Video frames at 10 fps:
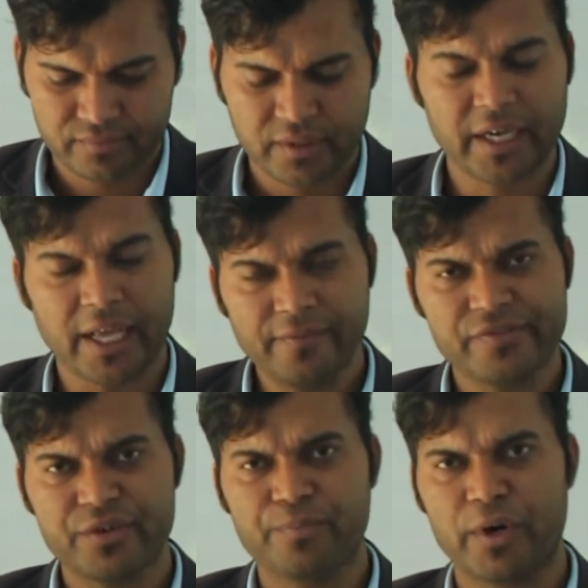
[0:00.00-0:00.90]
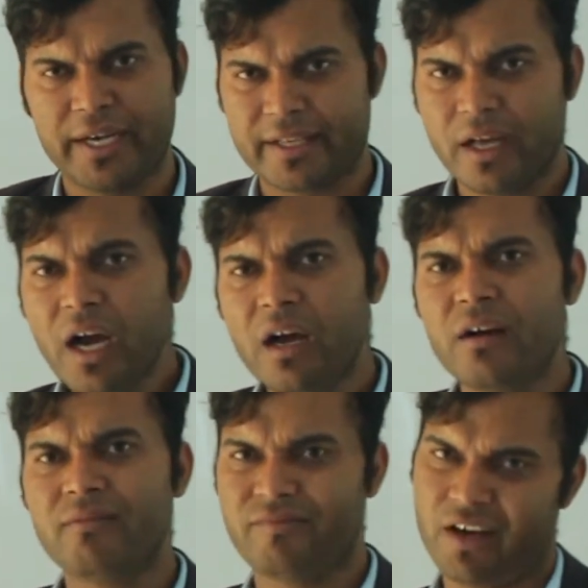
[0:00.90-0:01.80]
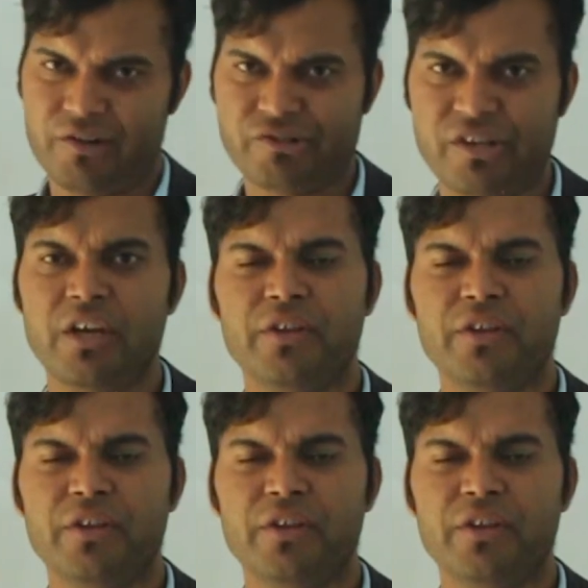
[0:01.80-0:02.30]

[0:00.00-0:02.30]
It helps to protect the flowers.